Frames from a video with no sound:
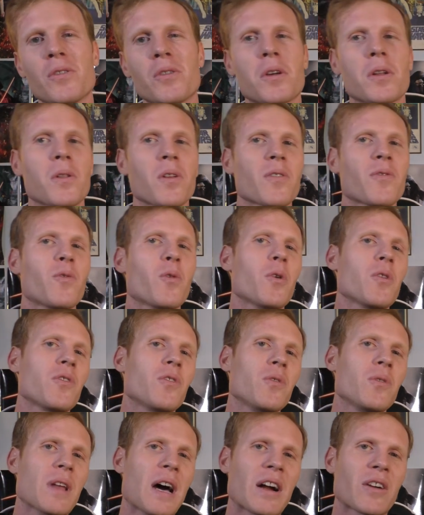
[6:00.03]
you can look forward
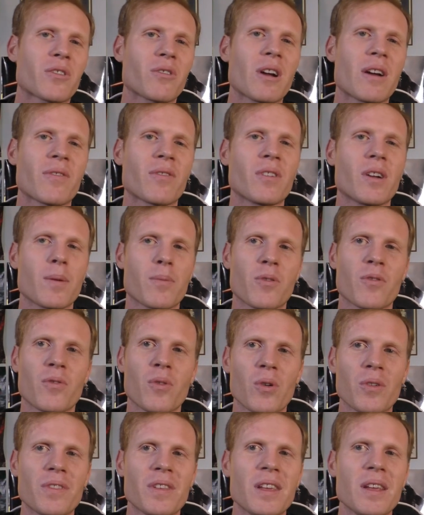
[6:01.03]
to Dr. Aphra number
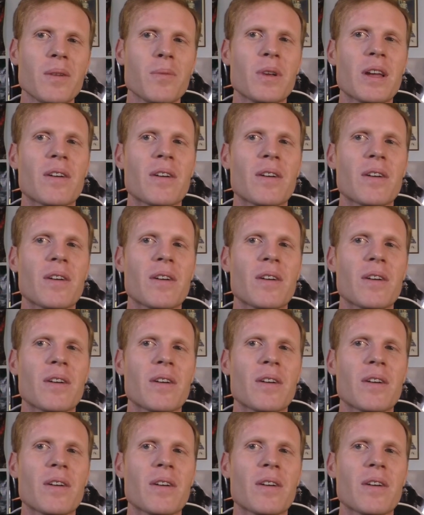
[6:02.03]
14.